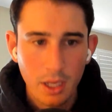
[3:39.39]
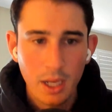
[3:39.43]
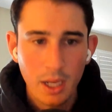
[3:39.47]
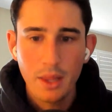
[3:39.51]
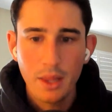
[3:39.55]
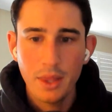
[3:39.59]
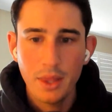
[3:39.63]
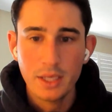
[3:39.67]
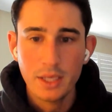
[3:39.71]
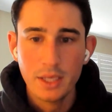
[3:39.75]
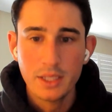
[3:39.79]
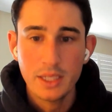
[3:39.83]

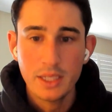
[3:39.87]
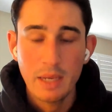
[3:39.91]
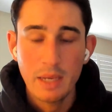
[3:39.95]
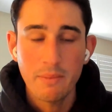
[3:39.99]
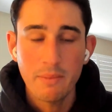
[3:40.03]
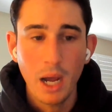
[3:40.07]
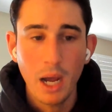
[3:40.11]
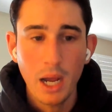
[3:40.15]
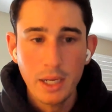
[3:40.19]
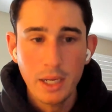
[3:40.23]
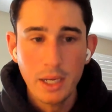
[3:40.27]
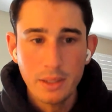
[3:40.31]
This,
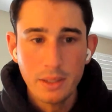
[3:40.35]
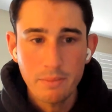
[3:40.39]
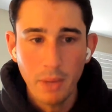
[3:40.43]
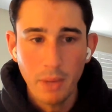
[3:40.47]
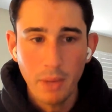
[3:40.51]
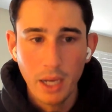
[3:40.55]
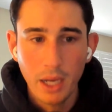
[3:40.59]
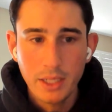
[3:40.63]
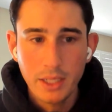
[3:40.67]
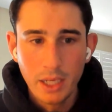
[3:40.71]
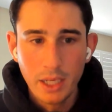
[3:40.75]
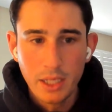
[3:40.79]
in my,
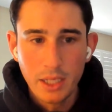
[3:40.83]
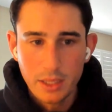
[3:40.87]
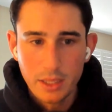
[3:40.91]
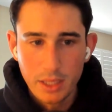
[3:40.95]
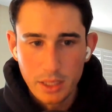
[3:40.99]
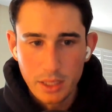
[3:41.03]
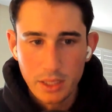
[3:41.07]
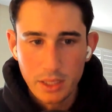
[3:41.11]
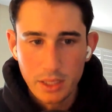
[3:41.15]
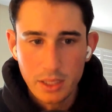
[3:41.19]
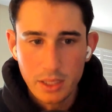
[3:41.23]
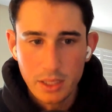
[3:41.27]
my take,
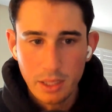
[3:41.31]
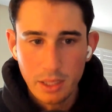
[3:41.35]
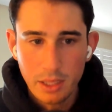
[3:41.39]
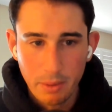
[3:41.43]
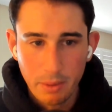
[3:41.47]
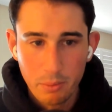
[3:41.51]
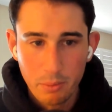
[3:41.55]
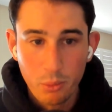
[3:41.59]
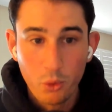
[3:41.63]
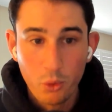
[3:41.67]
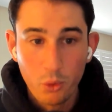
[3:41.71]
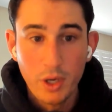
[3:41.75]
is this is
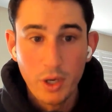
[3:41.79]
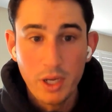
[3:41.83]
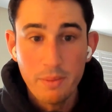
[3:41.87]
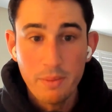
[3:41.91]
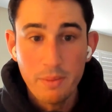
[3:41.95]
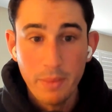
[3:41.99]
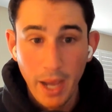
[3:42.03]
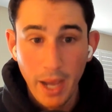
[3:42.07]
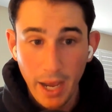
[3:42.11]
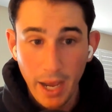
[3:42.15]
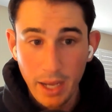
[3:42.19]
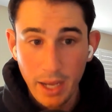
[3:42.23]
seeming pretty
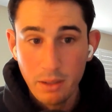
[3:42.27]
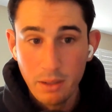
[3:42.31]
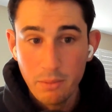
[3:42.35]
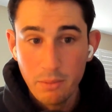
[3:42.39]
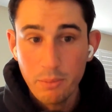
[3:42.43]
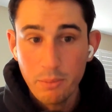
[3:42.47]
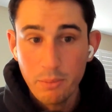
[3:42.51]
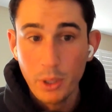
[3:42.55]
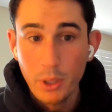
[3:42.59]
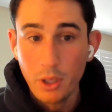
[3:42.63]
bad,